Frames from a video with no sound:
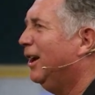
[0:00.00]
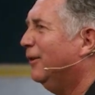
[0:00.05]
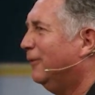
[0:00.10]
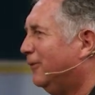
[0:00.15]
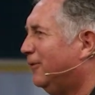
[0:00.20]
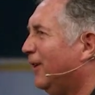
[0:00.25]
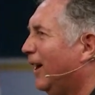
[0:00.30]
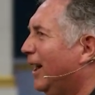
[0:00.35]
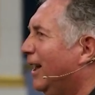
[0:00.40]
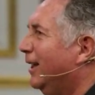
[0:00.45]
of
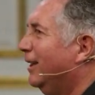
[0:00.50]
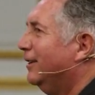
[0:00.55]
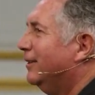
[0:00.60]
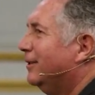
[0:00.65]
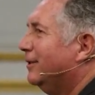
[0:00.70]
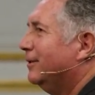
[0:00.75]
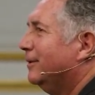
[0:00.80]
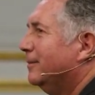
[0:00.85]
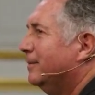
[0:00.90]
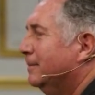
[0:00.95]
faith.
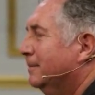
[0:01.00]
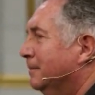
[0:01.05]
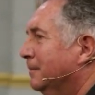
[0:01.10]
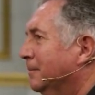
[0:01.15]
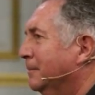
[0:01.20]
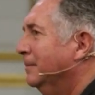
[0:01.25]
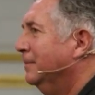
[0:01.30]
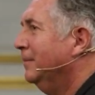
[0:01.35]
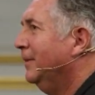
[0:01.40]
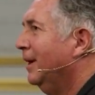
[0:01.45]

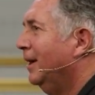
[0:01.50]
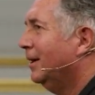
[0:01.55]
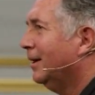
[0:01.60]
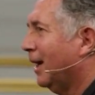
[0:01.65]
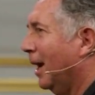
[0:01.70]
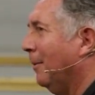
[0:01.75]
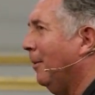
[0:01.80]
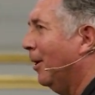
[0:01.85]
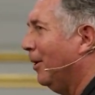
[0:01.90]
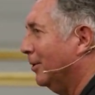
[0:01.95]

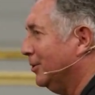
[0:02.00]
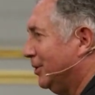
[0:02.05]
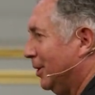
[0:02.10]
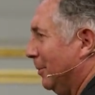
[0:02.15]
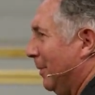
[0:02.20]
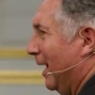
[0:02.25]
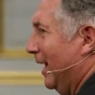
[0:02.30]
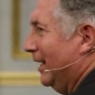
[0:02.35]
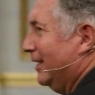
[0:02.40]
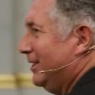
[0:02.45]
Come on,
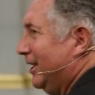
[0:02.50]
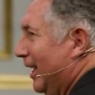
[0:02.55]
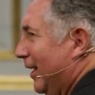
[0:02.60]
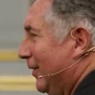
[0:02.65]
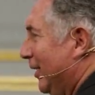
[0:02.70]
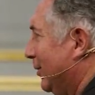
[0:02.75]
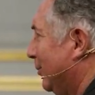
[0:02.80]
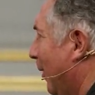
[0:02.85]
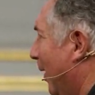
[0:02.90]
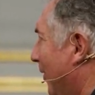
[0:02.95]
somebody said
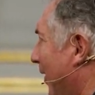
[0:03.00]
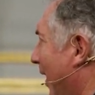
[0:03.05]
this way.